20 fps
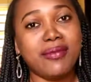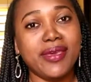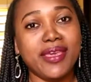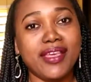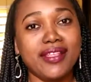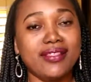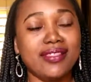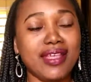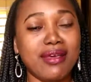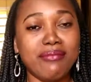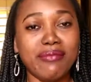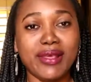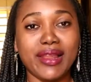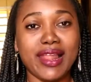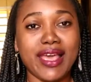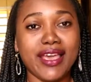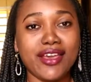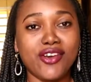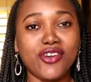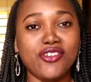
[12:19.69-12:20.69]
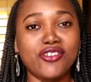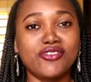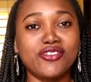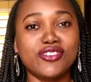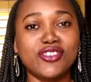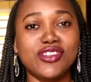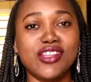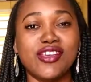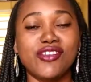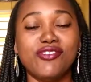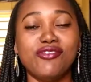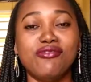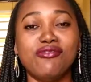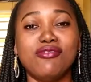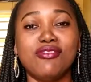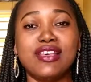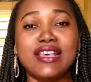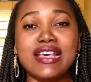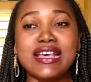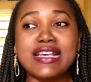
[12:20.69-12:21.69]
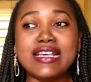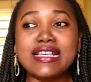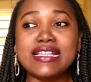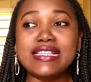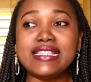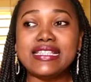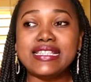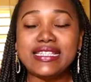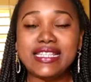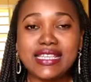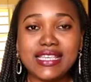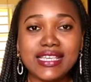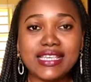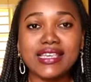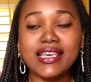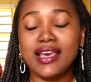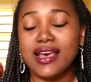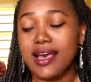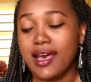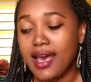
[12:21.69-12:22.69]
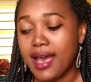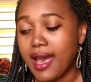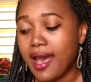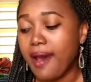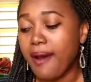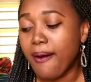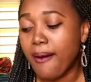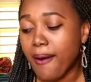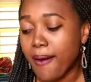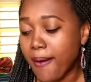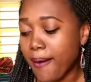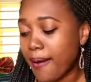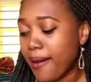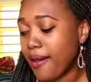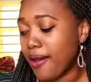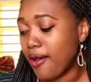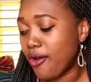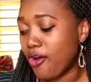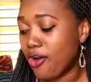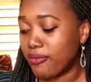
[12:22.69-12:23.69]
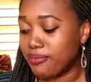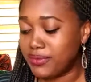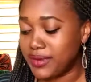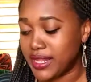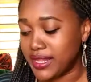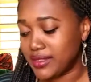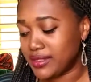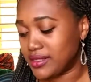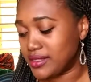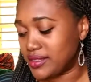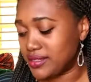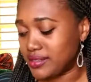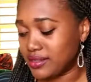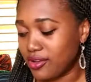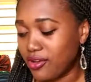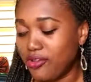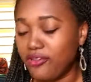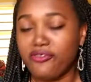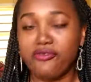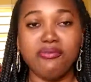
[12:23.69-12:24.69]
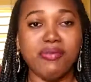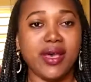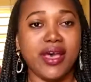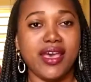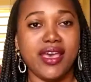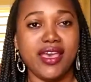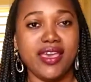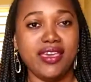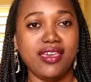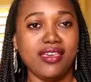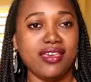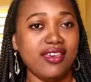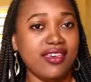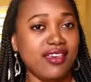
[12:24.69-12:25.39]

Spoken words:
hit that bell icon so that you see updates of my